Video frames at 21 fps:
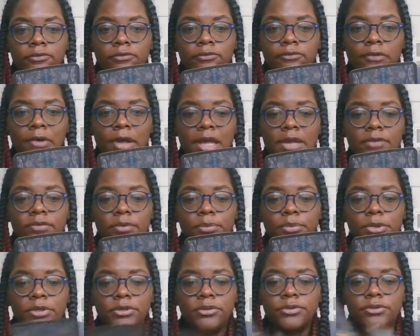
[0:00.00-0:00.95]
Five of
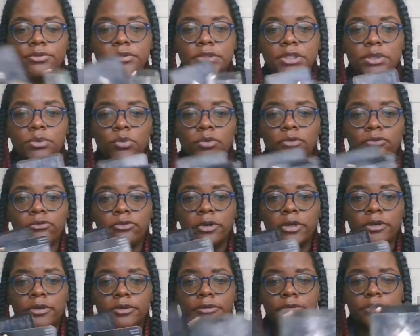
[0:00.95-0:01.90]
Pentacles in
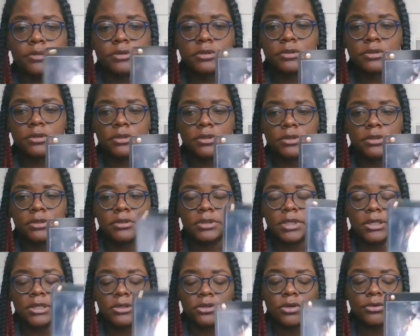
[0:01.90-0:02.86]
reverse. They
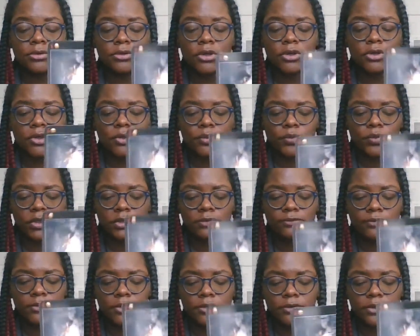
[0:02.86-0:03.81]
no longer want to
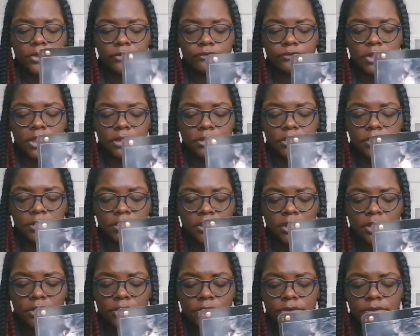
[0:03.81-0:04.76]
feel left out in the
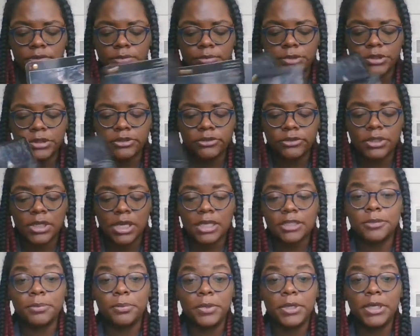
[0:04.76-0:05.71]
cold, but they're
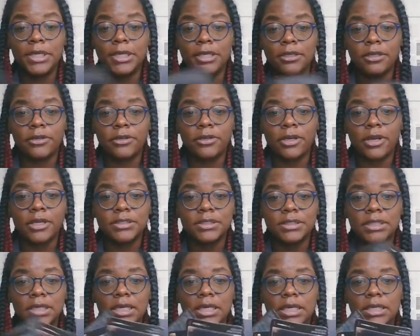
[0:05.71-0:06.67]
not speaking. They're not
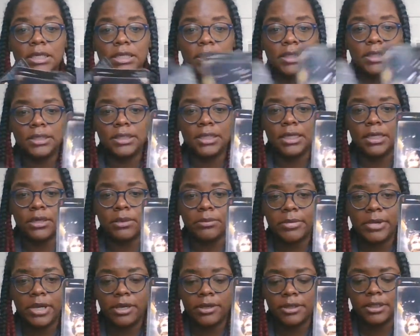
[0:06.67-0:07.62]
saying anything
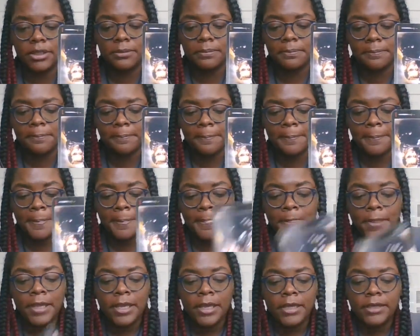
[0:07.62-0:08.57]
about it.
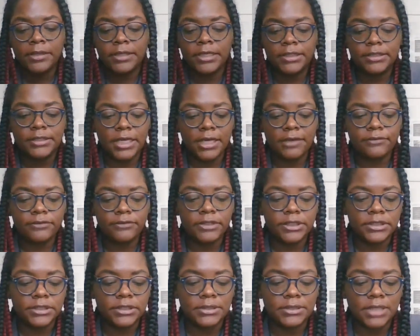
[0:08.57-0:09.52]
They definitely
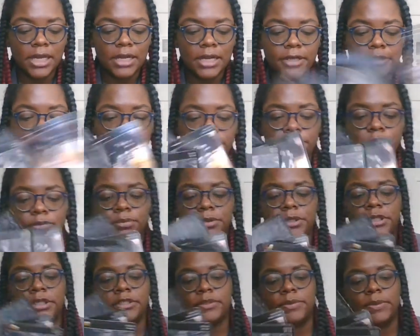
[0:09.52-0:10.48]
desire you
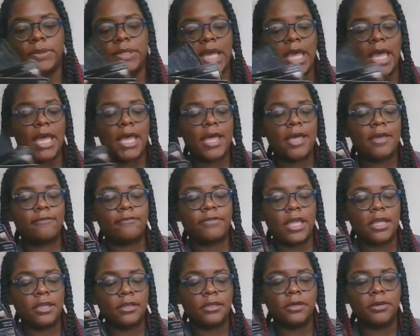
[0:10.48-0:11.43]
because we have
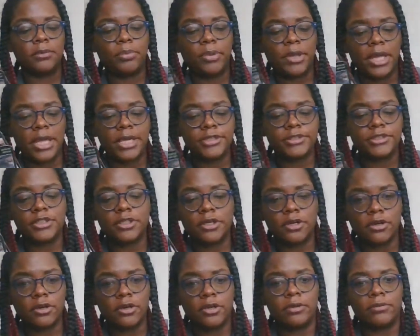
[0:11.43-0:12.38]
that little passion
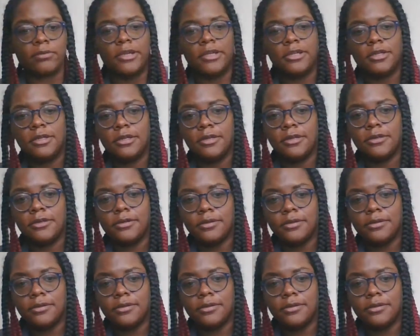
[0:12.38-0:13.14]
card right here.